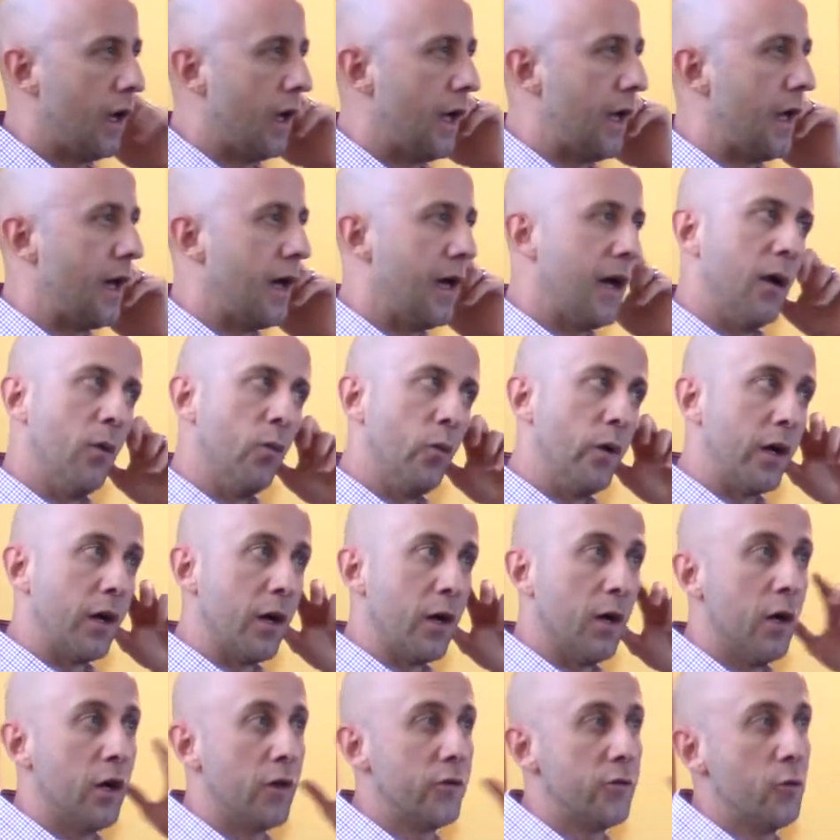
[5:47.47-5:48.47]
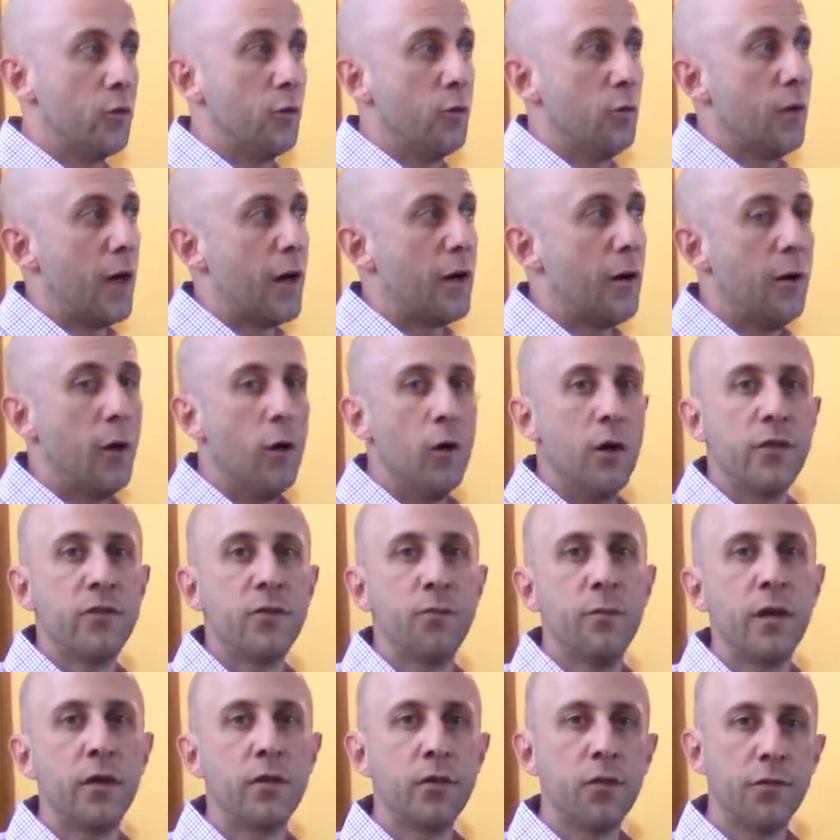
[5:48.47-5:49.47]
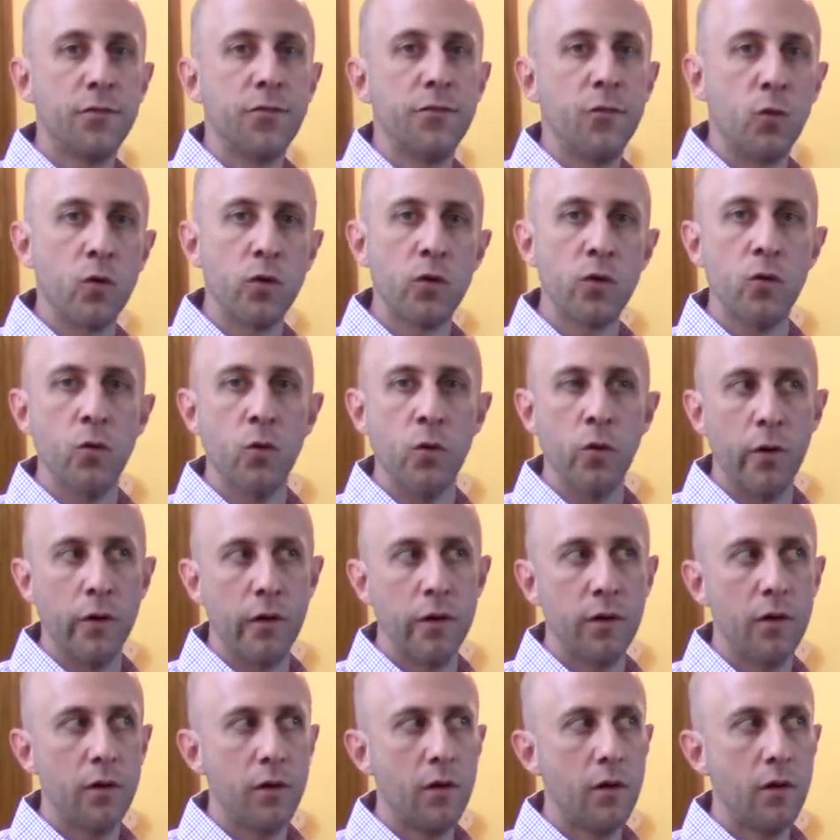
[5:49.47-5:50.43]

And we can also, I don't know, let's make the 4 chord